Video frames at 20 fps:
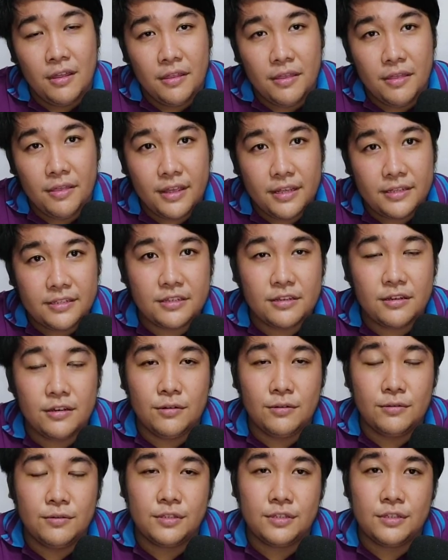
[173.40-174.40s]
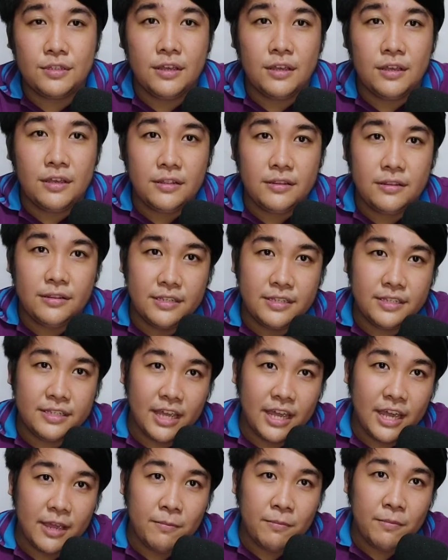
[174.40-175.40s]
This goes the
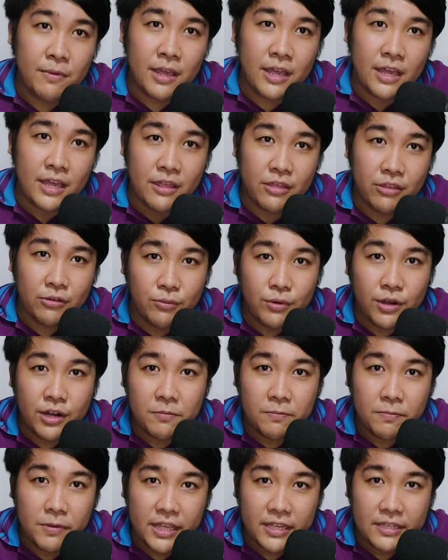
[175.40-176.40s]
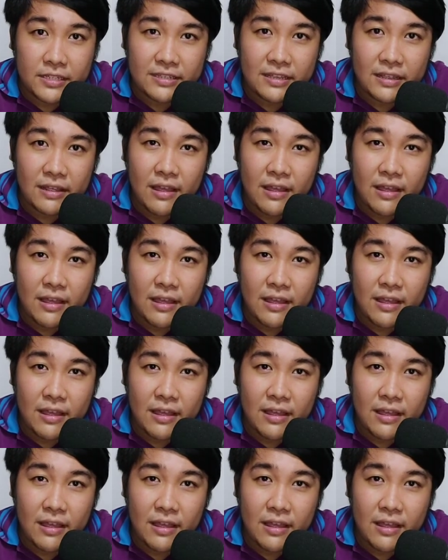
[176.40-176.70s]
same in the workplace.